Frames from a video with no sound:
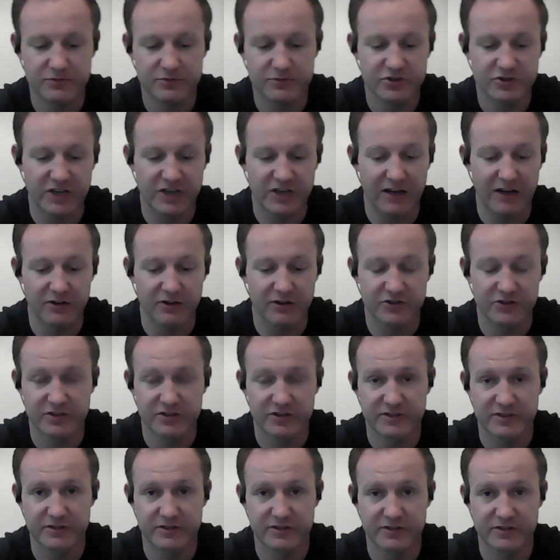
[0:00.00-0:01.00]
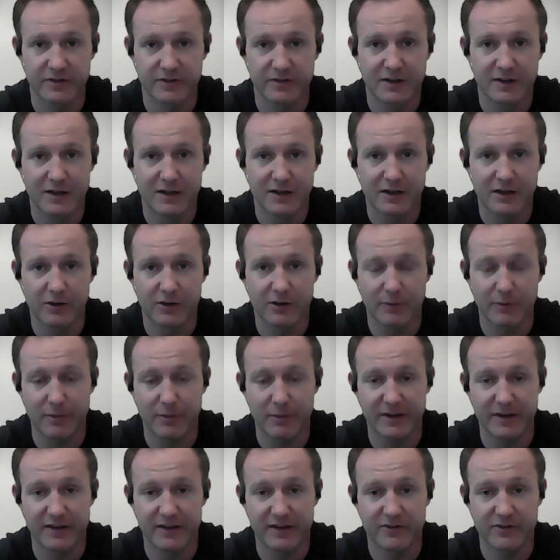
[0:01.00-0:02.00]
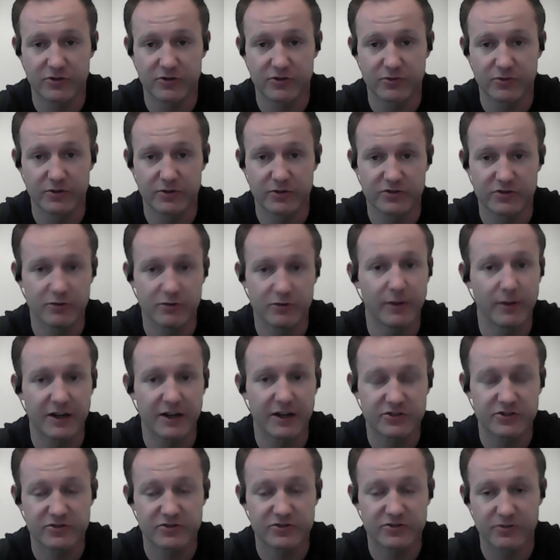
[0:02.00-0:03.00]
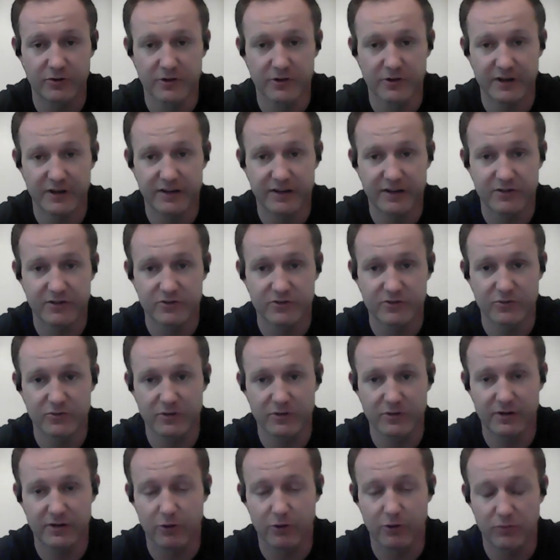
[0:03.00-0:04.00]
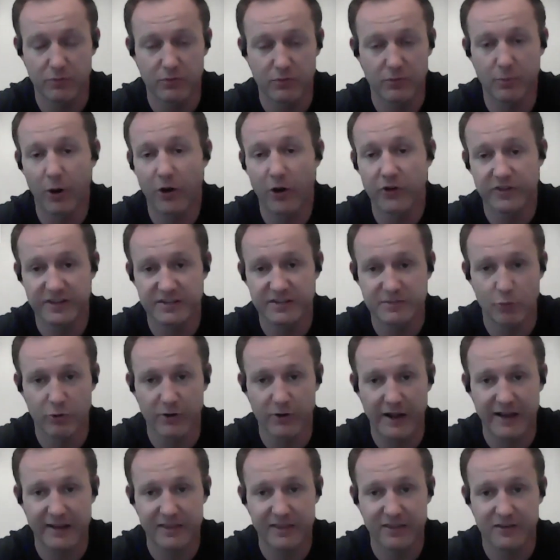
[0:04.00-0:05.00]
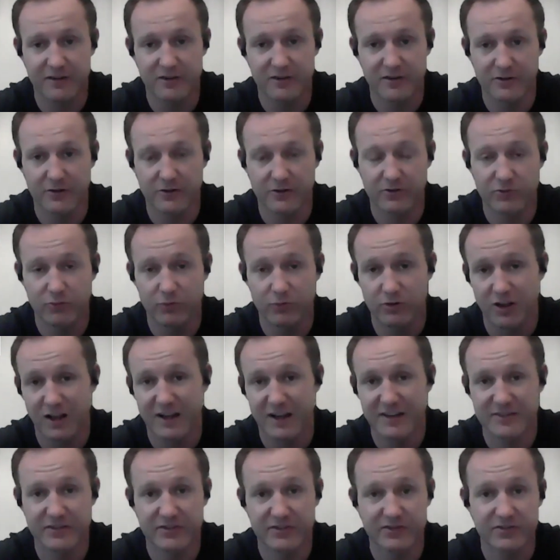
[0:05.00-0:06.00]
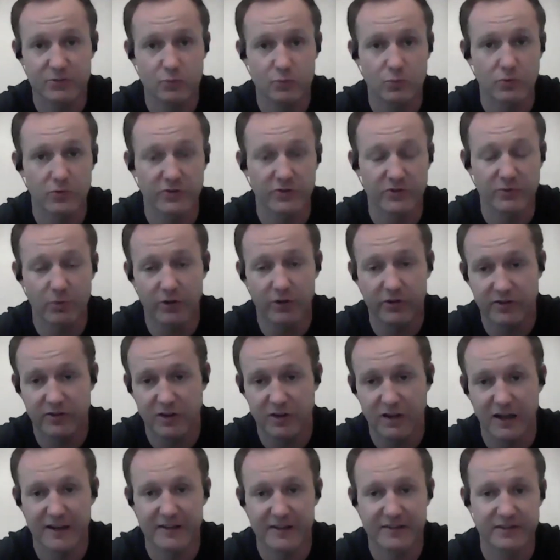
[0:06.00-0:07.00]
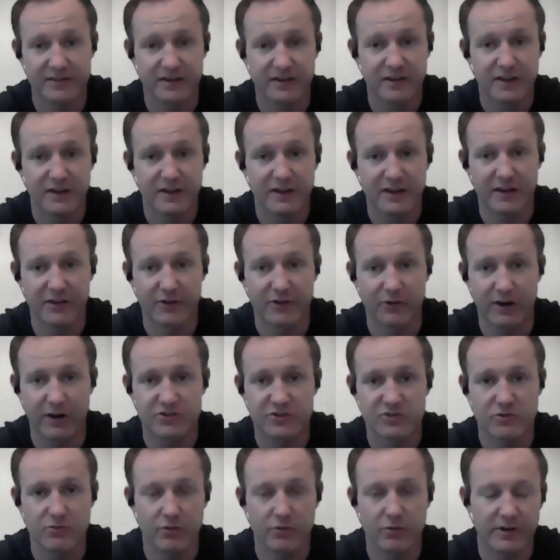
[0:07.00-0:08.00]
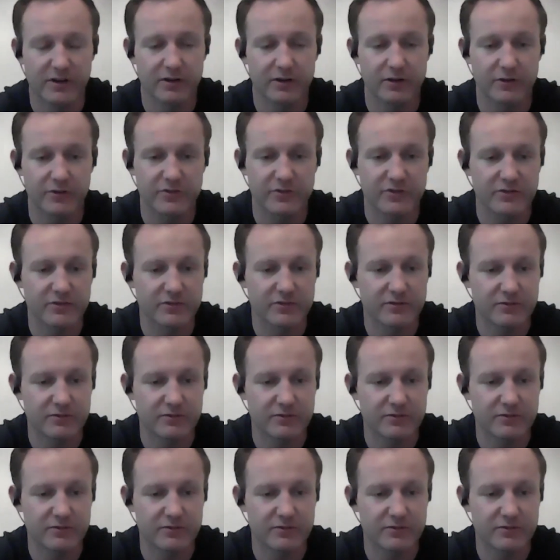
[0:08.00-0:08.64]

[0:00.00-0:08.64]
challenges of maybe kids that are doing too much, or kids that are doing the multi-sport athlete that are doing lots in school as well as lots in their extracurriculars?